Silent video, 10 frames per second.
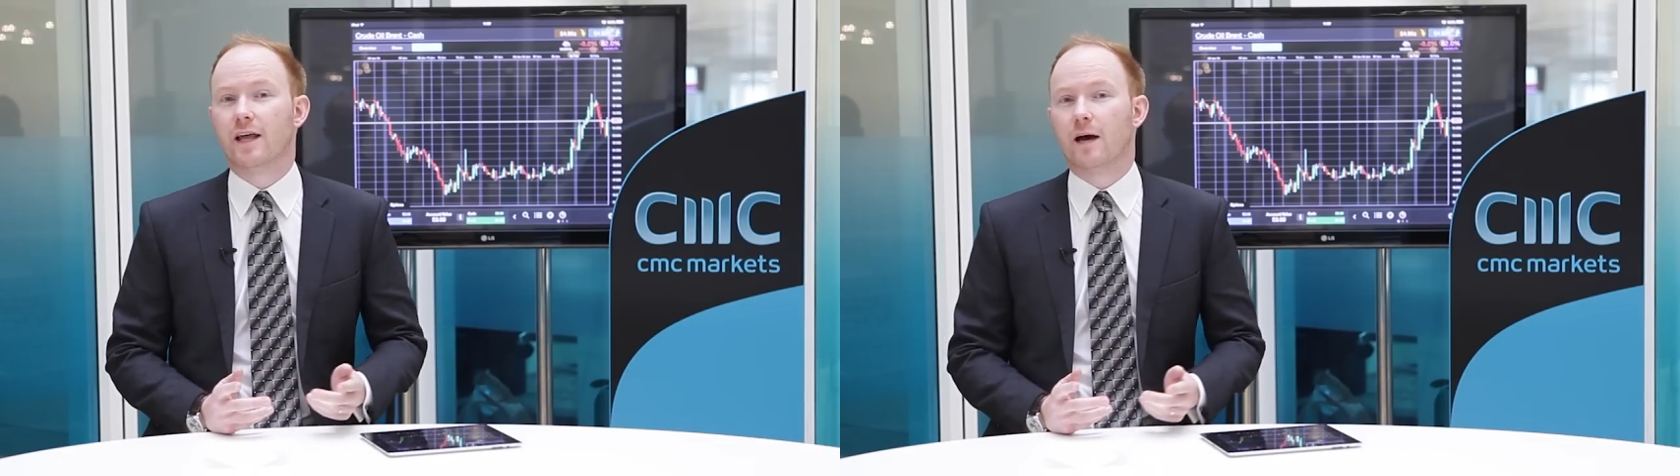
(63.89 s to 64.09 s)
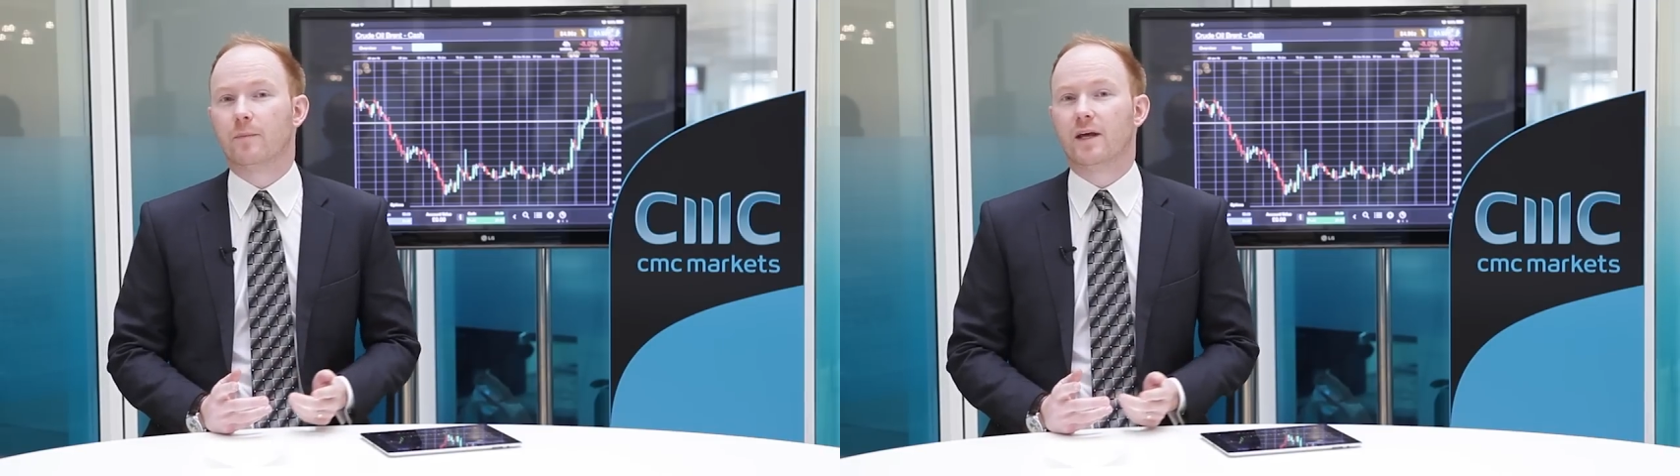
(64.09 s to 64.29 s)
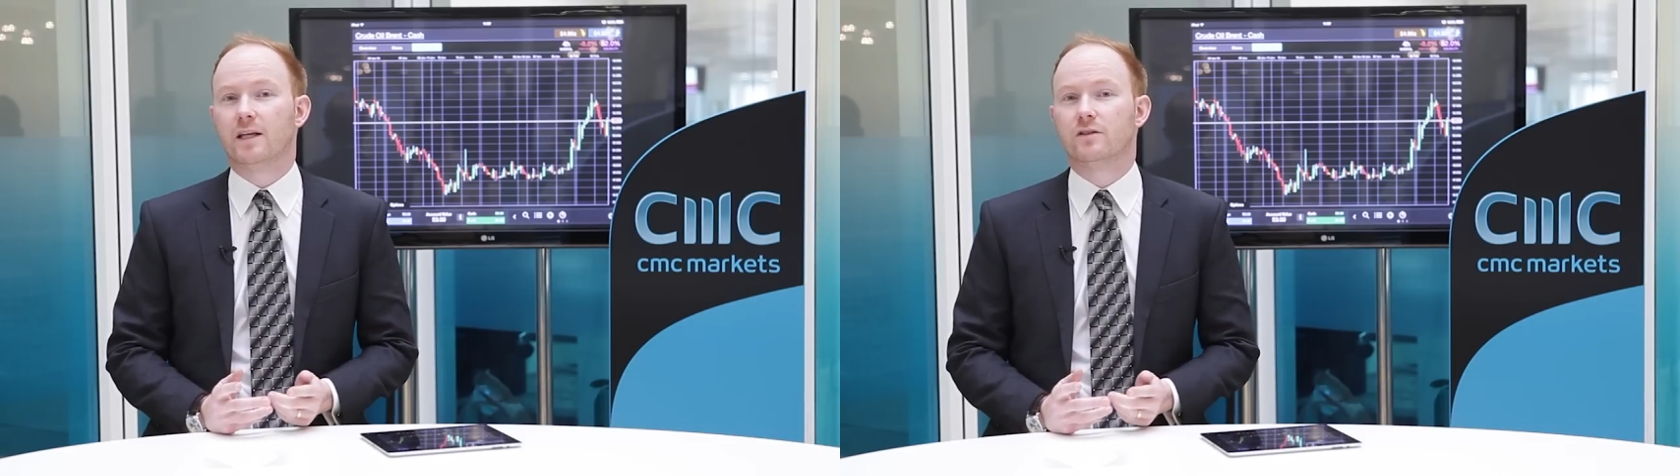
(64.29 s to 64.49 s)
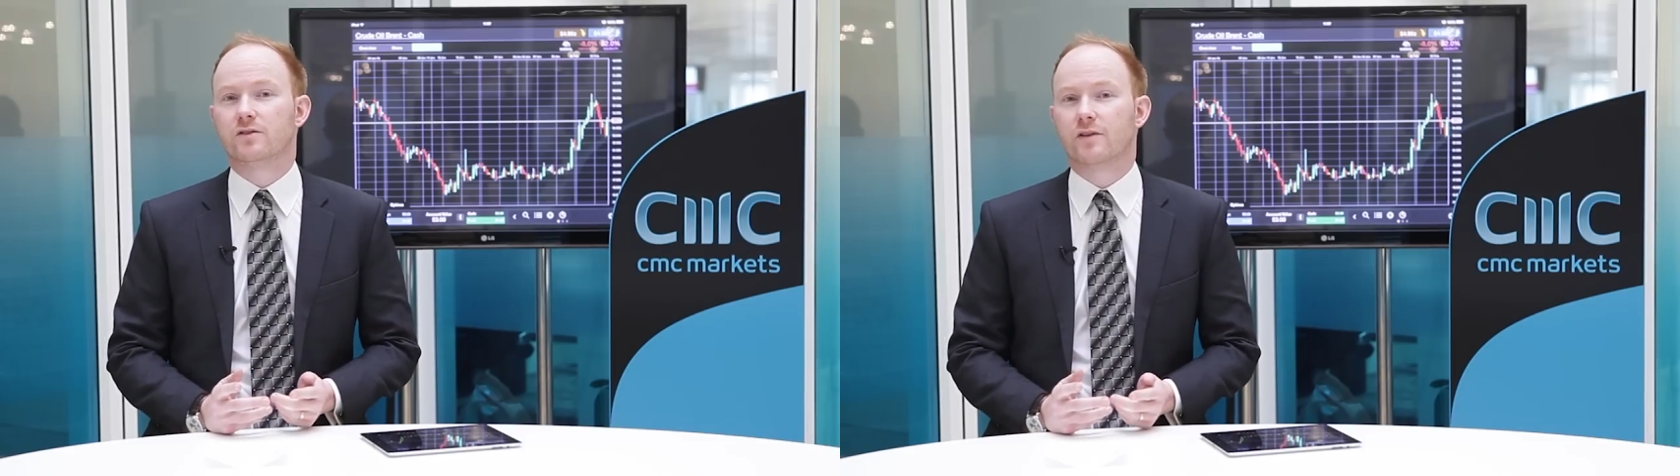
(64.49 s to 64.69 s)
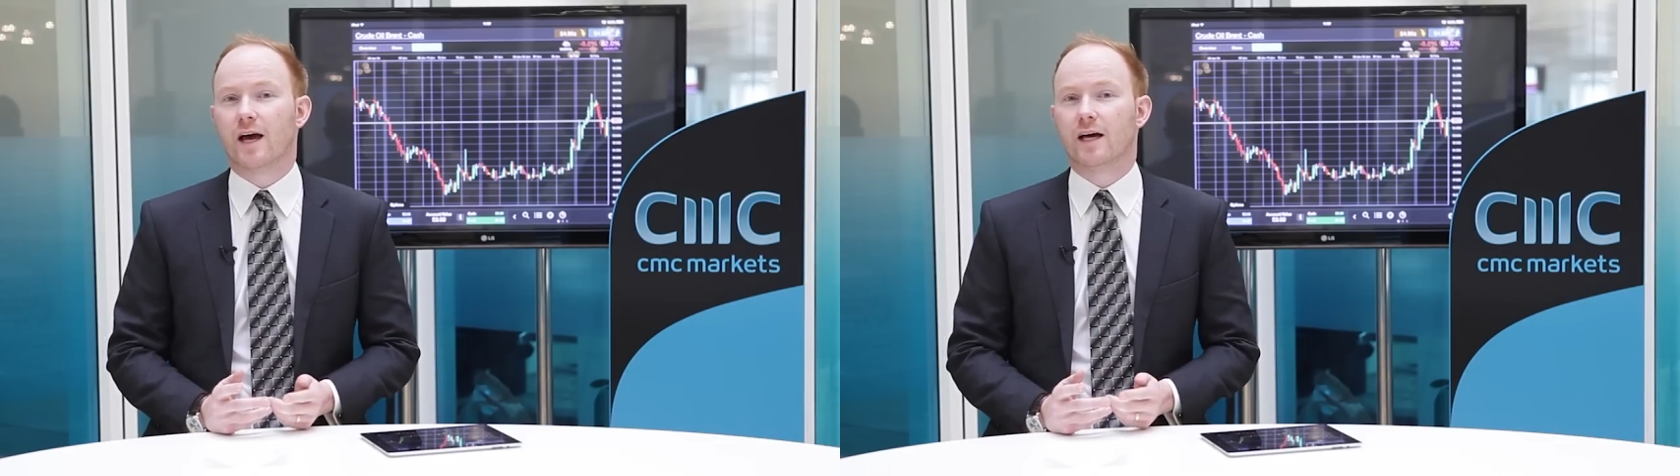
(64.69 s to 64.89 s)
that
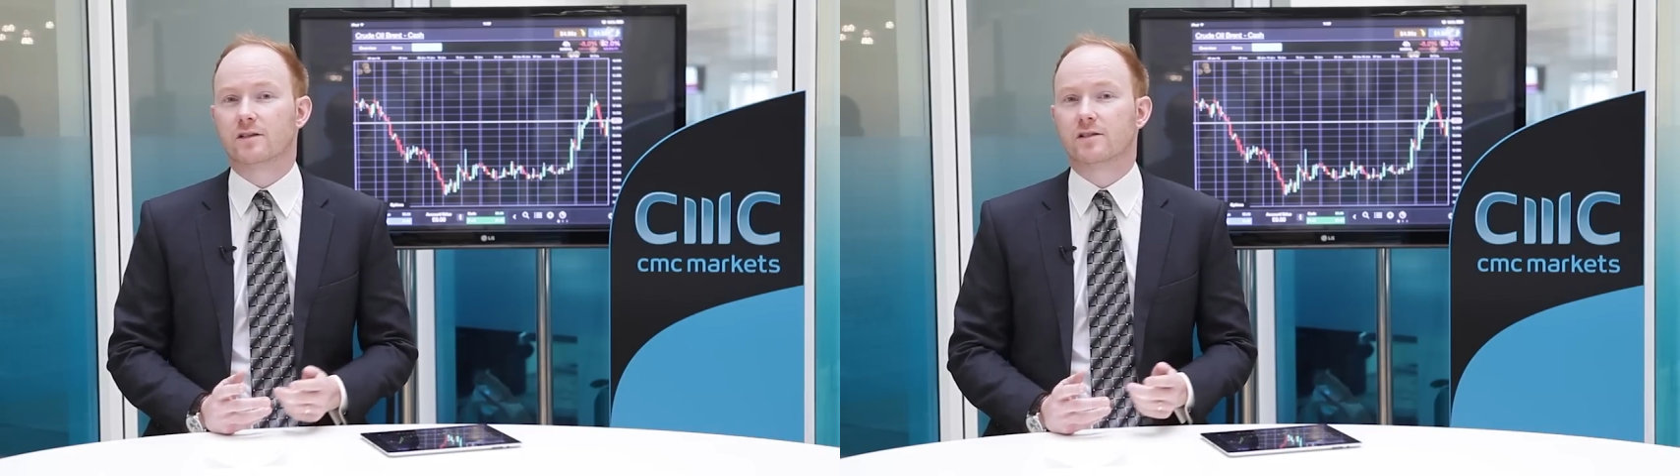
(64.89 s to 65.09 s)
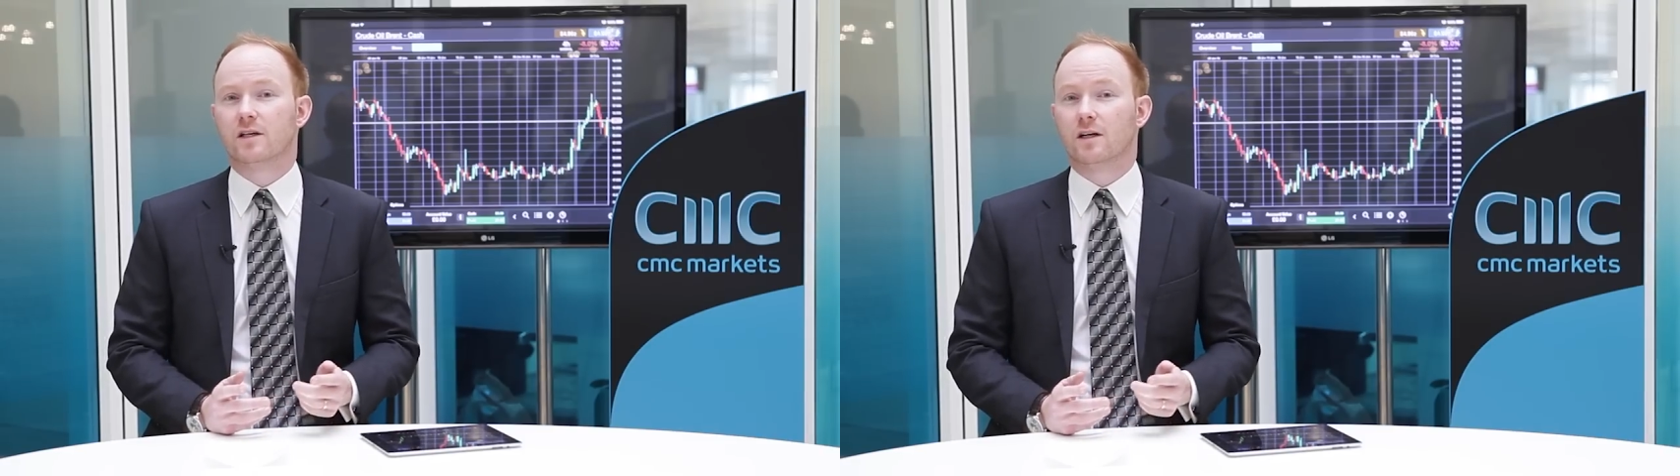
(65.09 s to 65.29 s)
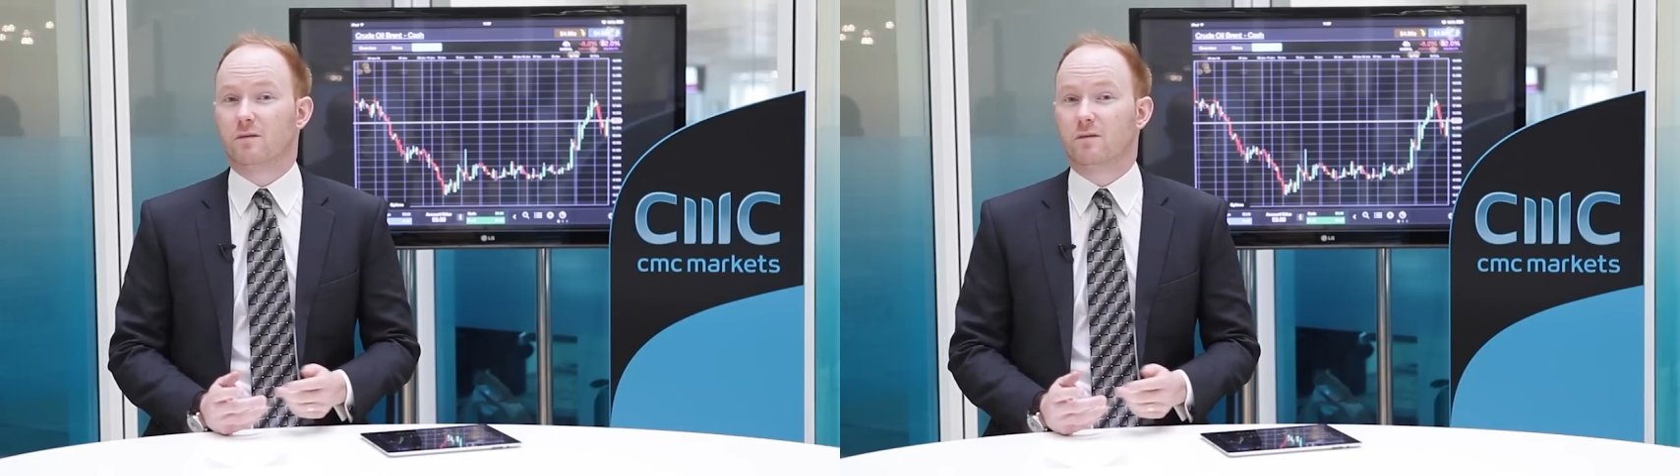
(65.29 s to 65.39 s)
means that